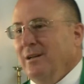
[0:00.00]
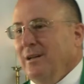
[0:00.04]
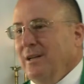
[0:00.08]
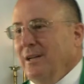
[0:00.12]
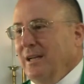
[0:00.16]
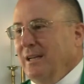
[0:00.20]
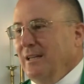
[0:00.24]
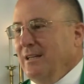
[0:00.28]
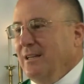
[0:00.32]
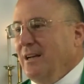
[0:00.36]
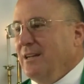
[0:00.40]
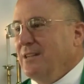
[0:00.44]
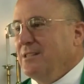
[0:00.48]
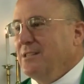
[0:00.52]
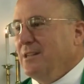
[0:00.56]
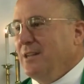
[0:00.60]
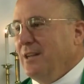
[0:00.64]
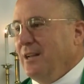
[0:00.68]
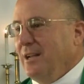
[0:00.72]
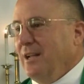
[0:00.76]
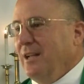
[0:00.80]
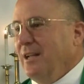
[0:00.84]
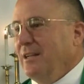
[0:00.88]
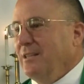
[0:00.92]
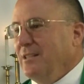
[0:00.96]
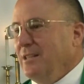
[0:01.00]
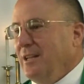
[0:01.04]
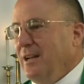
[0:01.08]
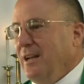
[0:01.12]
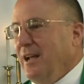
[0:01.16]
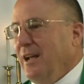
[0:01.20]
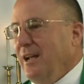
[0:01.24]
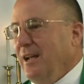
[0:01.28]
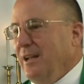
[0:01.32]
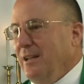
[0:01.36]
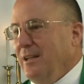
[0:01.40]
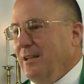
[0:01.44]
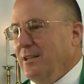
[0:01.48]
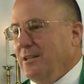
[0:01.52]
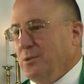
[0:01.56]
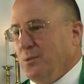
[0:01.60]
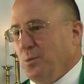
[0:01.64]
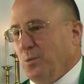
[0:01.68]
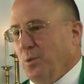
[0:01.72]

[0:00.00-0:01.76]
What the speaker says: he does it again today in this